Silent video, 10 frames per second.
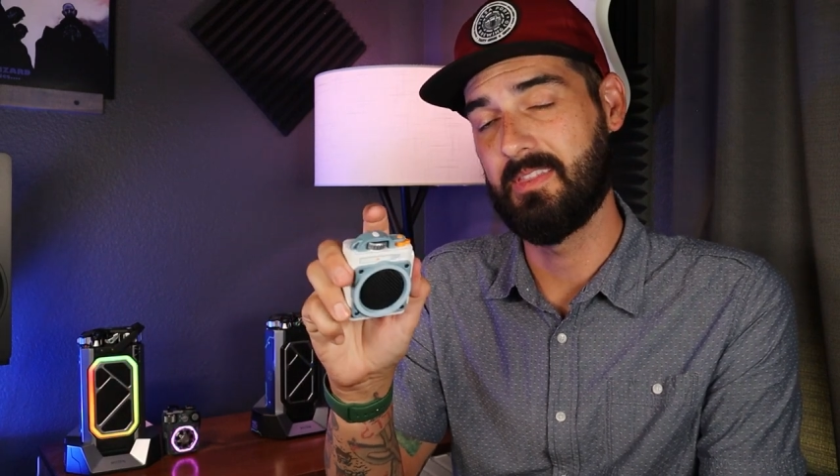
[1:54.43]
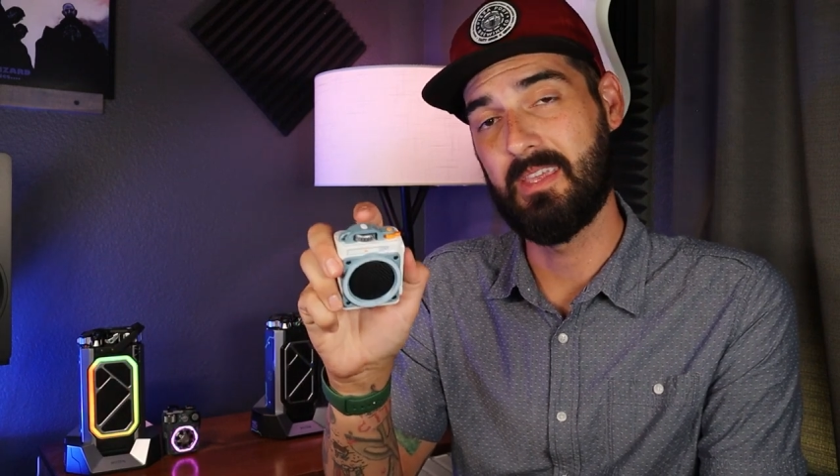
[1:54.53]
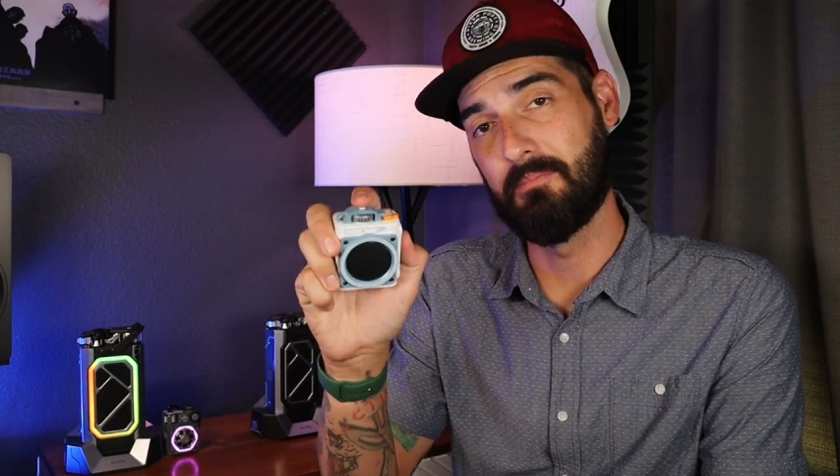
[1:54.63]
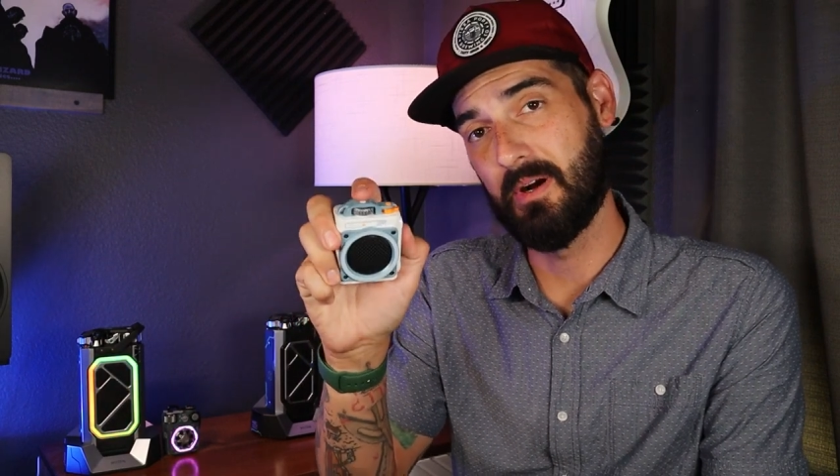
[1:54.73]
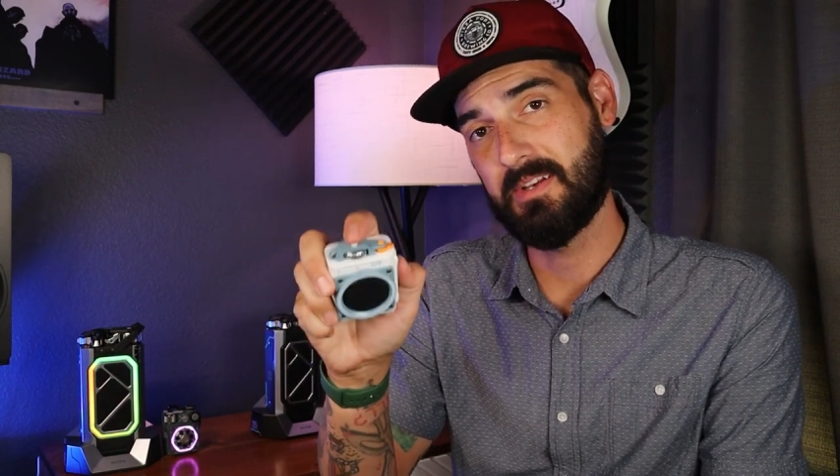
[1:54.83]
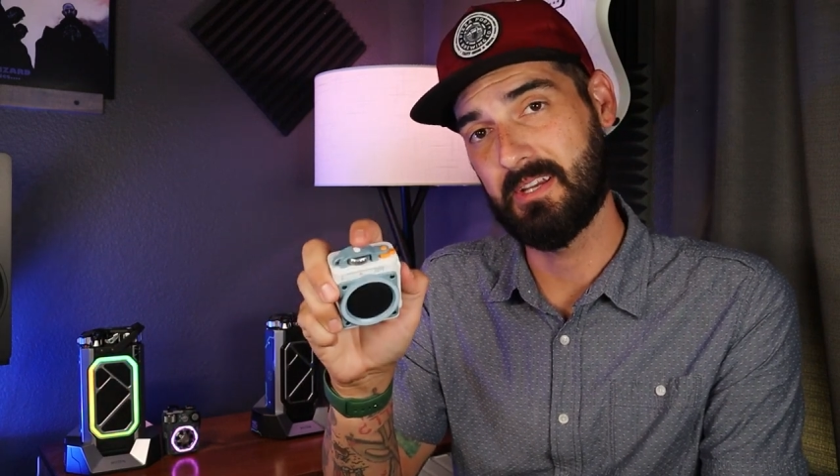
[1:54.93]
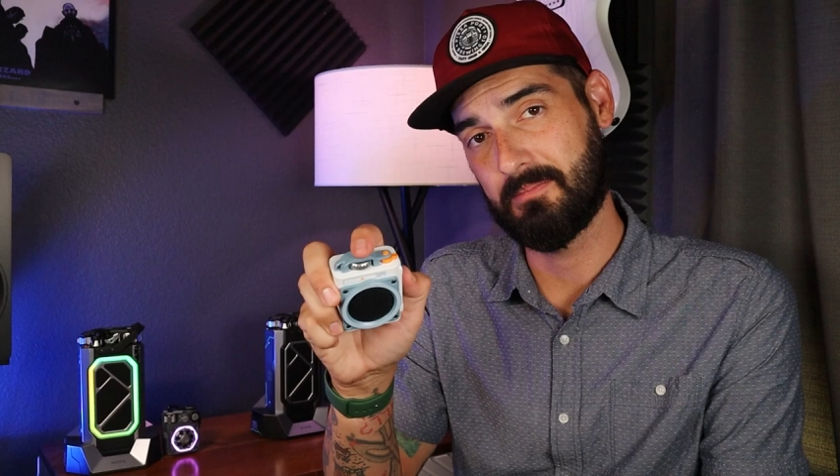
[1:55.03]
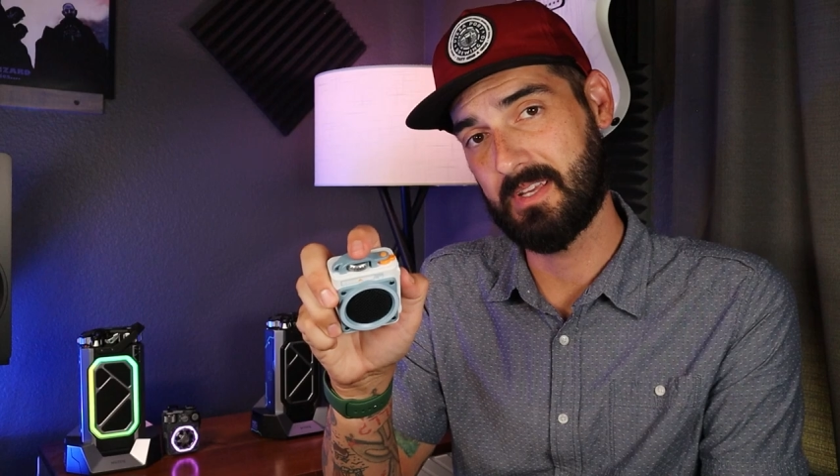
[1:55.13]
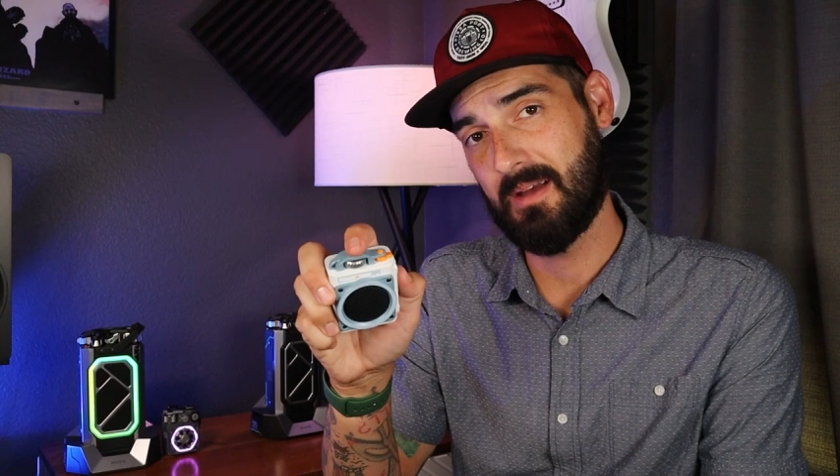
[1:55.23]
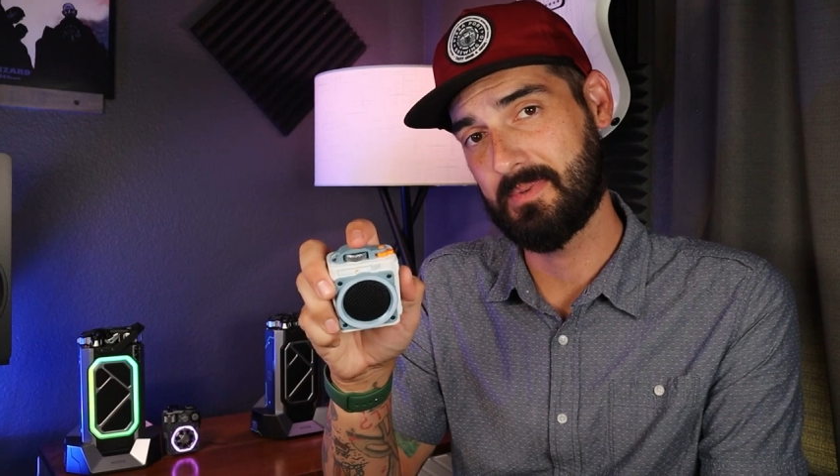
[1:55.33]
The button
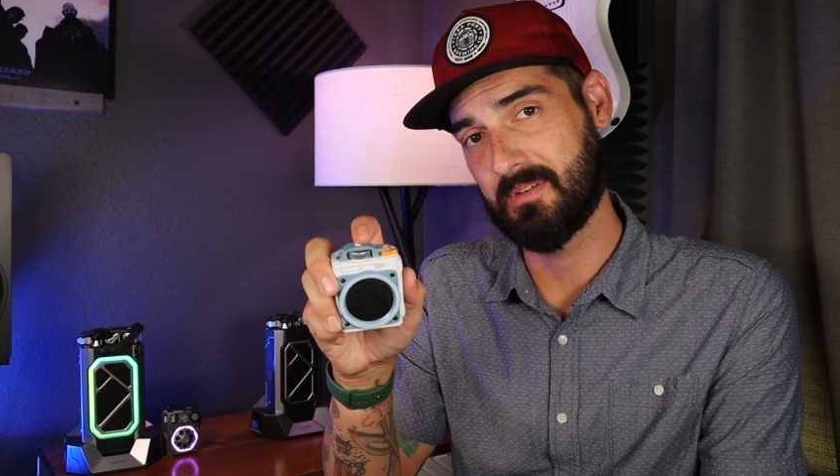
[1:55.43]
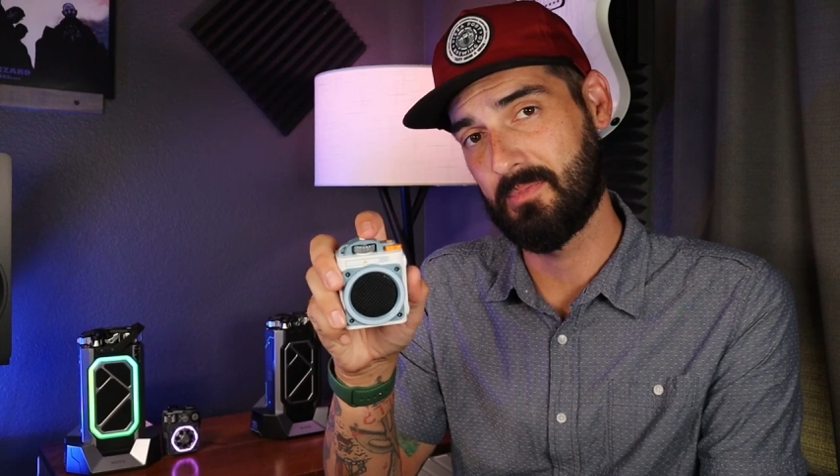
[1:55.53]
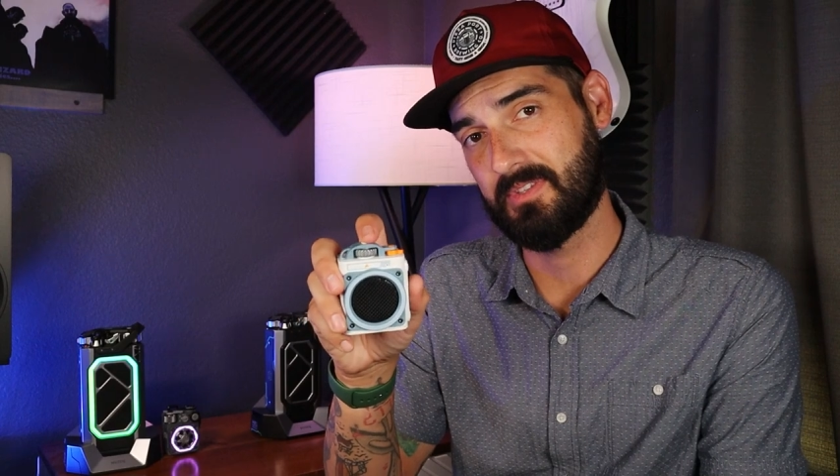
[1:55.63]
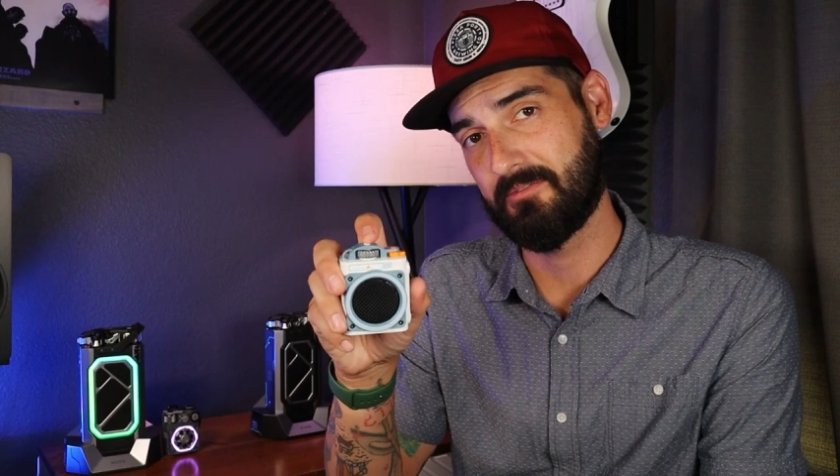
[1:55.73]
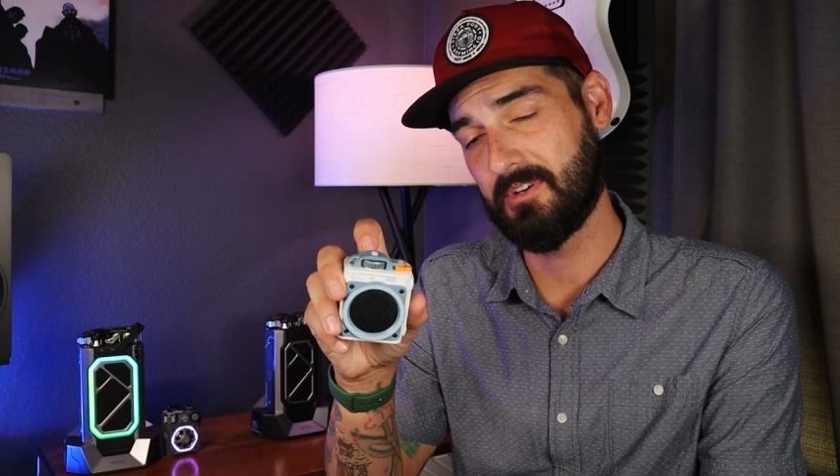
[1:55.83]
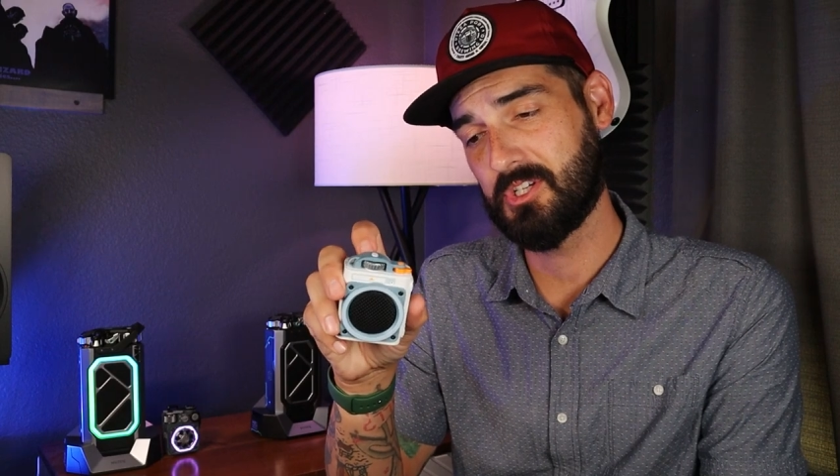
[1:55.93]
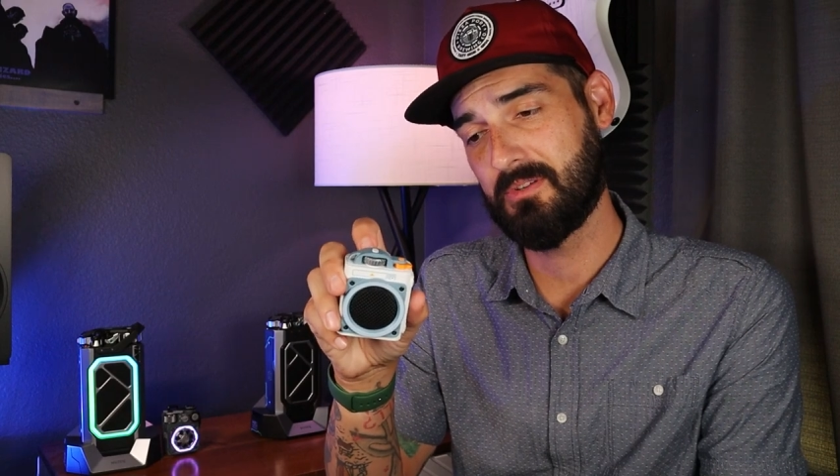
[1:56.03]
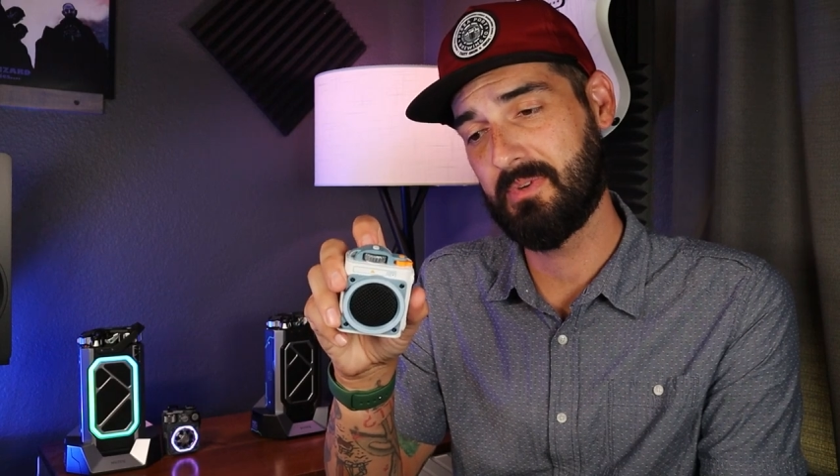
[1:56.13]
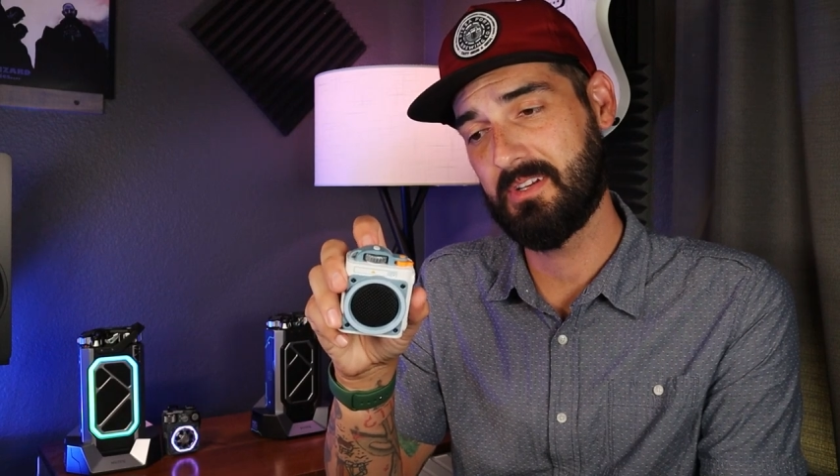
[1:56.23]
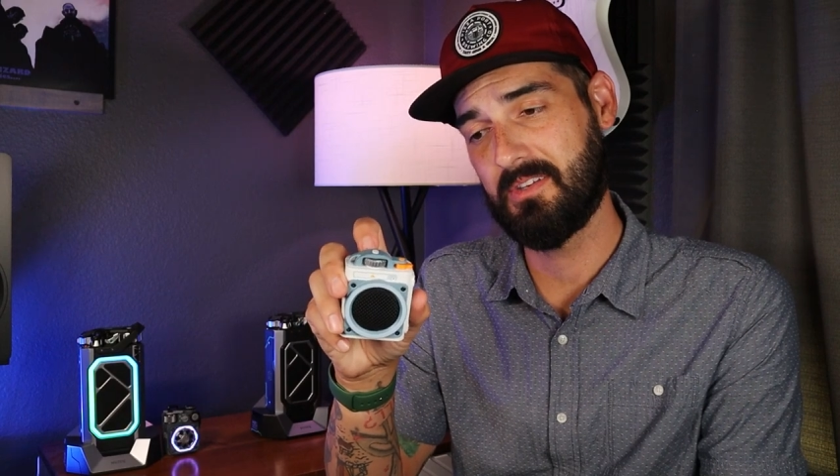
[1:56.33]
up top is a multifunction button.